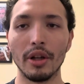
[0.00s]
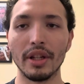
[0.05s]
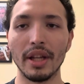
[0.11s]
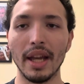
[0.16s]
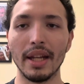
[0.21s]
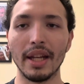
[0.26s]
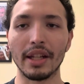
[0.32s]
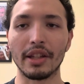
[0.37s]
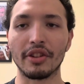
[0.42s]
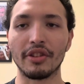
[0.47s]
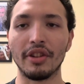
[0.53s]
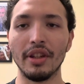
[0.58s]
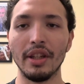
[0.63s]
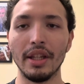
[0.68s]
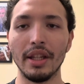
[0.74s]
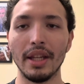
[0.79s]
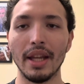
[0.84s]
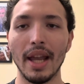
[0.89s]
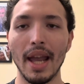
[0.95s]

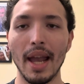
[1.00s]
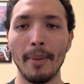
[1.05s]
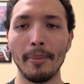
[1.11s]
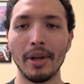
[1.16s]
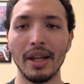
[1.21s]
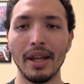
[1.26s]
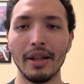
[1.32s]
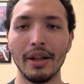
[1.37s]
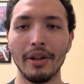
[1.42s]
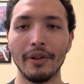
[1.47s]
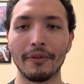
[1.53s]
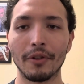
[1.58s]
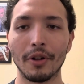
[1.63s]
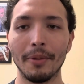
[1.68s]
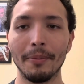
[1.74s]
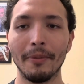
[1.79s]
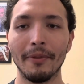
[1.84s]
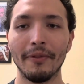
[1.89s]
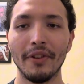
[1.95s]
NXT, emanated
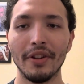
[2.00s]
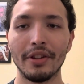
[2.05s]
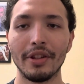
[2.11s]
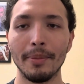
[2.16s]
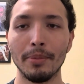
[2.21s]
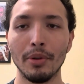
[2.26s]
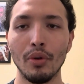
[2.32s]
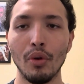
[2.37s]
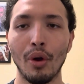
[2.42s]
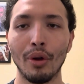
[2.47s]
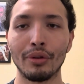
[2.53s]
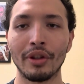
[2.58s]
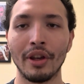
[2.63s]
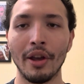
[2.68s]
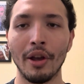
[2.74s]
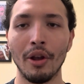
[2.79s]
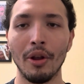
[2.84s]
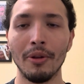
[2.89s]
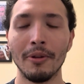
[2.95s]
from Fontainebleau
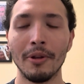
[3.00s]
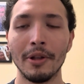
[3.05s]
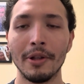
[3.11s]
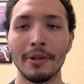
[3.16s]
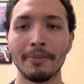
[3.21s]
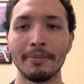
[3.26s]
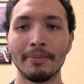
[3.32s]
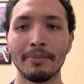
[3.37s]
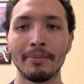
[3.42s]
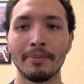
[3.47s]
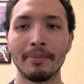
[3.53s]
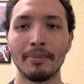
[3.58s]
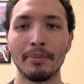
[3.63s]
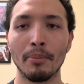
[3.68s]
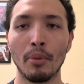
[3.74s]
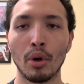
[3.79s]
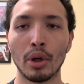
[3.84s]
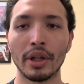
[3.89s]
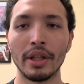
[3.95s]
Hotel,
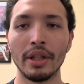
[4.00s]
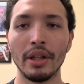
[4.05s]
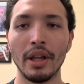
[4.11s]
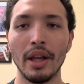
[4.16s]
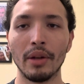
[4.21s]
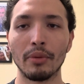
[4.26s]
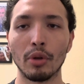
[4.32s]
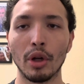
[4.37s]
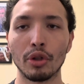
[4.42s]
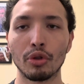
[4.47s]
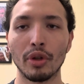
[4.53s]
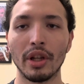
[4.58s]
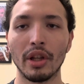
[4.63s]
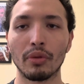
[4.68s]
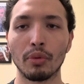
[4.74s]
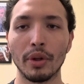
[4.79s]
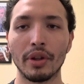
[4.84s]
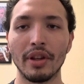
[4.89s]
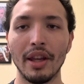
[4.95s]
Morgan and
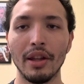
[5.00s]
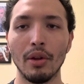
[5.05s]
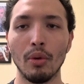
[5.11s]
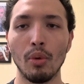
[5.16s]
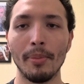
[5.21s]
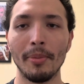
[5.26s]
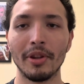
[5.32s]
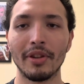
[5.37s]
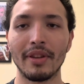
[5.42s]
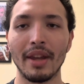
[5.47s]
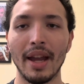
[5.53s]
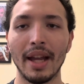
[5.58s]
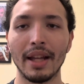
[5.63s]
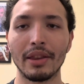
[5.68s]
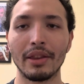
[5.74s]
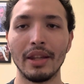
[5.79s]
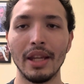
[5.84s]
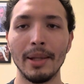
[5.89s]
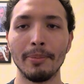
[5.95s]
Rodriguez retained the women's
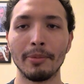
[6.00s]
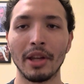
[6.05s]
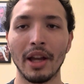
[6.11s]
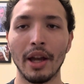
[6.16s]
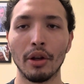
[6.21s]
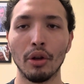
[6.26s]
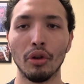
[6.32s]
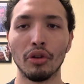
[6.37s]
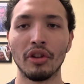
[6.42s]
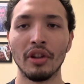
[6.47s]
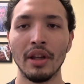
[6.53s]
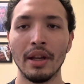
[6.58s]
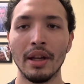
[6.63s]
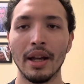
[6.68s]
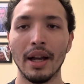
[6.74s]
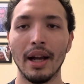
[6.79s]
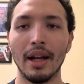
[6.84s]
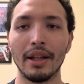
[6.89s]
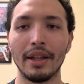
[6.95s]
tag team titles
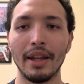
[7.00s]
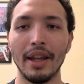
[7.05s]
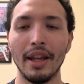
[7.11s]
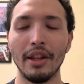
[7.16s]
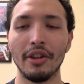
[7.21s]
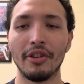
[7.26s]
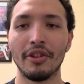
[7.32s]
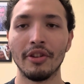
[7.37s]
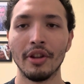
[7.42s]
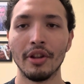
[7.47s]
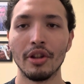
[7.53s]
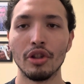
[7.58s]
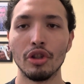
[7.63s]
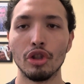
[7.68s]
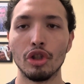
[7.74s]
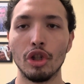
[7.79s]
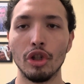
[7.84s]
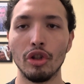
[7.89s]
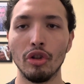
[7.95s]
against
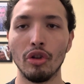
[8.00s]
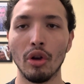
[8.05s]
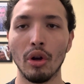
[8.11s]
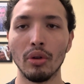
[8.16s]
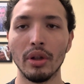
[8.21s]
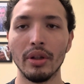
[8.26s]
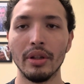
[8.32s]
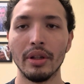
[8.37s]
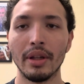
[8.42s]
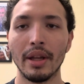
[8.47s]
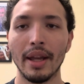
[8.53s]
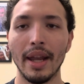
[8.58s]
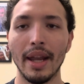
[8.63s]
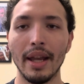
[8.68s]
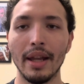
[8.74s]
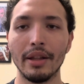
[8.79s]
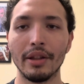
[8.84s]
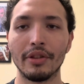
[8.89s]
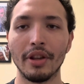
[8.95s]
Gigi Dolan
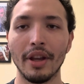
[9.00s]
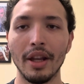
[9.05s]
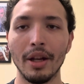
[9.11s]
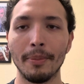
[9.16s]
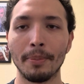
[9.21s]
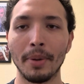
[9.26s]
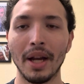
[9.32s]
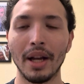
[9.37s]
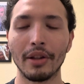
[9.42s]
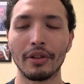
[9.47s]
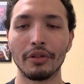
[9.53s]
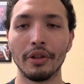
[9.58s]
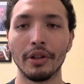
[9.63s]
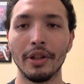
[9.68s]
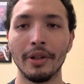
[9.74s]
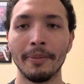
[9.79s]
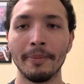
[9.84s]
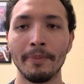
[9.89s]
and Tatum Paxley.